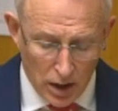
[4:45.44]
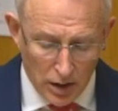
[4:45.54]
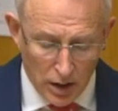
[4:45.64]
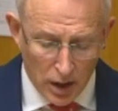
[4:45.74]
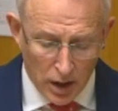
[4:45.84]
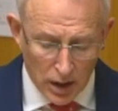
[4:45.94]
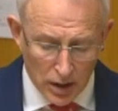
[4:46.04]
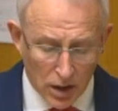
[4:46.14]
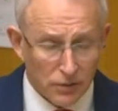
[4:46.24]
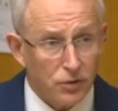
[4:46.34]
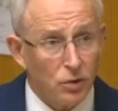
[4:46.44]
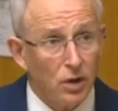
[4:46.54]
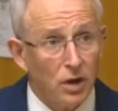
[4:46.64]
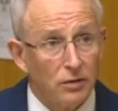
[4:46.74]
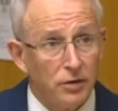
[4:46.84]
I
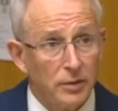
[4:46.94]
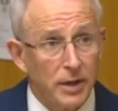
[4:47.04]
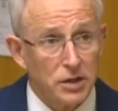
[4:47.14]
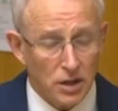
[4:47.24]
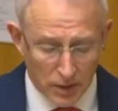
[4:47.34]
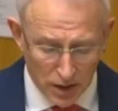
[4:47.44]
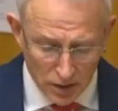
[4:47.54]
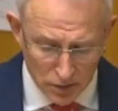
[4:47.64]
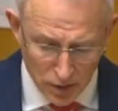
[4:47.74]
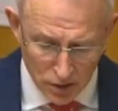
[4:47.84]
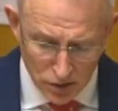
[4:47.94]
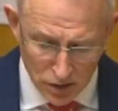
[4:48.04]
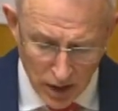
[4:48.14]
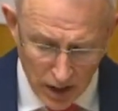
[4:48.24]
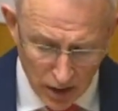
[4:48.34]
therefore very much commend this motion to
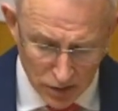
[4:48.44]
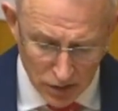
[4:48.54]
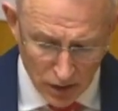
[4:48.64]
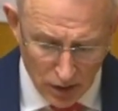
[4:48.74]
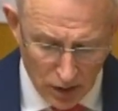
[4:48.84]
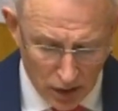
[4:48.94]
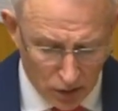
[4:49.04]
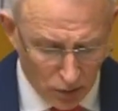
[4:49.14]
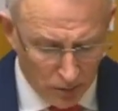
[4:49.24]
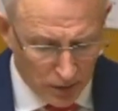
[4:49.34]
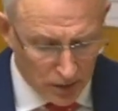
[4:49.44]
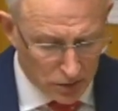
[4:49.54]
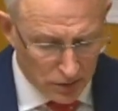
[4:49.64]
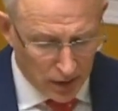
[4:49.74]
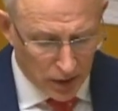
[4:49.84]
the House. I call upon the
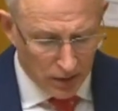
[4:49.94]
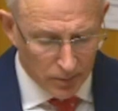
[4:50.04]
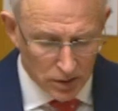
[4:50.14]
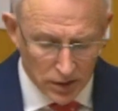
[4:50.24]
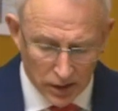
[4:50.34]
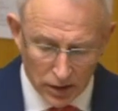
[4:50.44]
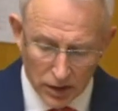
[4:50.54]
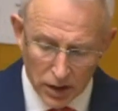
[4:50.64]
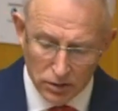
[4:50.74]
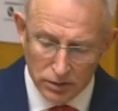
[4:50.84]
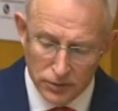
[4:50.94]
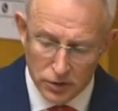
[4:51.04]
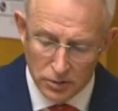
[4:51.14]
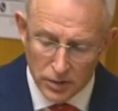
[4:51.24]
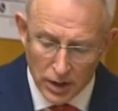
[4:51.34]
Australian government to take a clear and
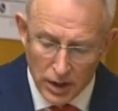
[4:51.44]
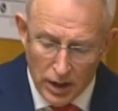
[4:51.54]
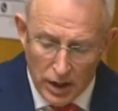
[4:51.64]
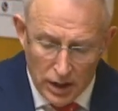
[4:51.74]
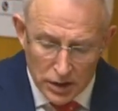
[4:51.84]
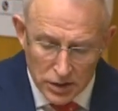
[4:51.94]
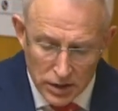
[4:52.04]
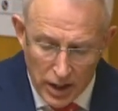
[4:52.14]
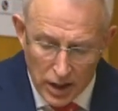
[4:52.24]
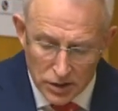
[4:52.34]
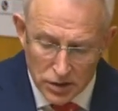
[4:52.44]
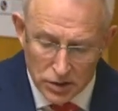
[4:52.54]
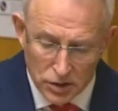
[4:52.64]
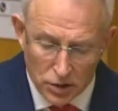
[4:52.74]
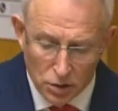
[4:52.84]
firm stance
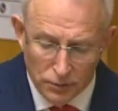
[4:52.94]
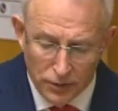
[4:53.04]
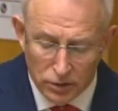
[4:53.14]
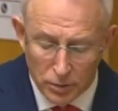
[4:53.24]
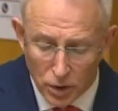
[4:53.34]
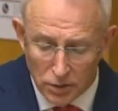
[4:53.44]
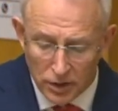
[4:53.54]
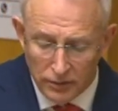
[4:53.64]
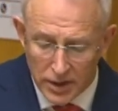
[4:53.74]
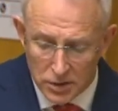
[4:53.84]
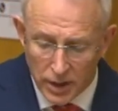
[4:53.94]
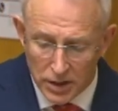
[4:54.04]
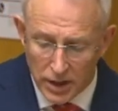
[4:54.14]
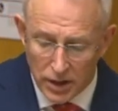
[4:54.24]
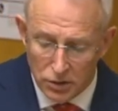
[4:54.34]
to call for the removal of
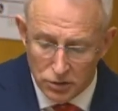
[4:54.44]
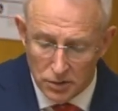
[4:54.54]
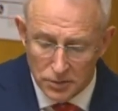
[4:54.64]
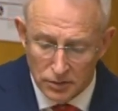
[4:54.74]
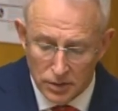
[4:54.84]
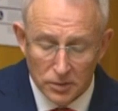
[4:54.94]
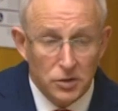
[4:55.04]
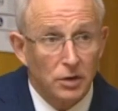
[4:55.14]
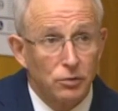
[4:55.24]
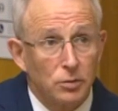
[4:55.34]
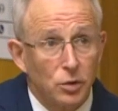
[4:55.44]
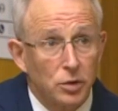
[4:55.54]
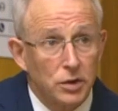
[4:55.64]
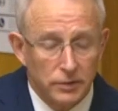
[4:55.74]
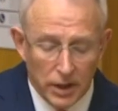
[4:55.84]
Azerbaijani troops from the sovereign
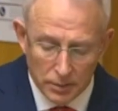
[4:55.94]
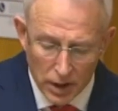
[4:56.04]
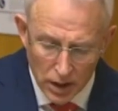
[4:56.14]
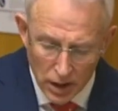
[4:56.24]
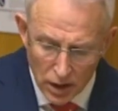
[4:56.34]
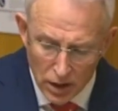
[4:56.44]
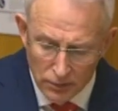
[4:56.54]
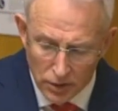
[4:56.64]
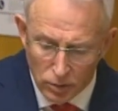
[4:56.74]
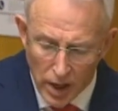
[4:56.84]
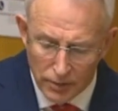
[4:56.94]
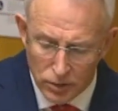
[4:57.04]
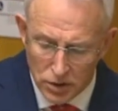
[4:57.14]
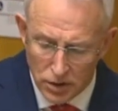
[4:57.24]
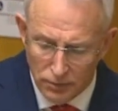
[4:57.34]
borders of Armenia, for the right of
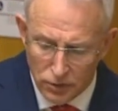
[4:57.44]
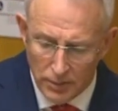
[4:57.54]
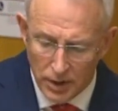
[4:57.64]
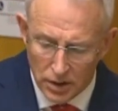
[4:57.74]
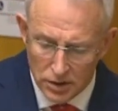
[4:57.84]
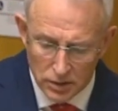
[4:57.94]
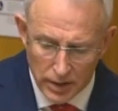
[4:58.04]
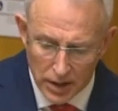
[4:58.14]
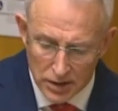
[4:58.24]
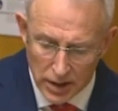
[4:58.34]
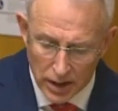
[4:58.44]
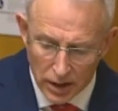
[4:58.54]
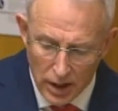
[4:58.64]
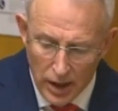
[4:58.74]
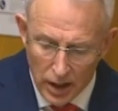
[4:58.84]
return for Armenians to Artsakh,
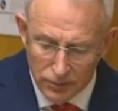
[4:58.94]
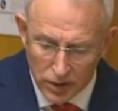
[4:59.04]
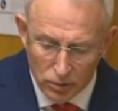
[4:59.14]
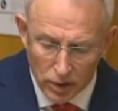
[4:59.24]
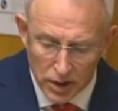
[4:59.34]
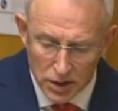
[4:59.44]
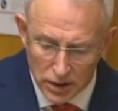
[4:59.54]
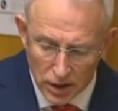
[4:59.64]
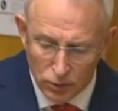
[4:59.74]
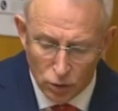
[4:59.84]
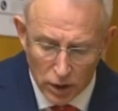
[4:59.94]
and for the release of all